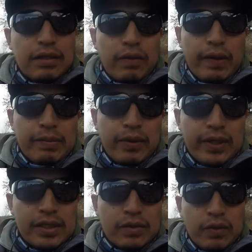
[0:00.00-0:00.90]
the rainbow
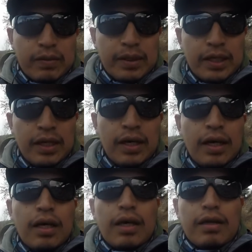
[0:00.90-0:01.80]
ate a squirmy,
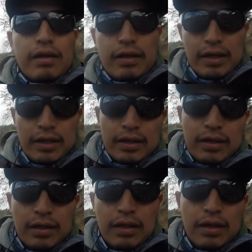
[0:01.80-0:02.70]
and then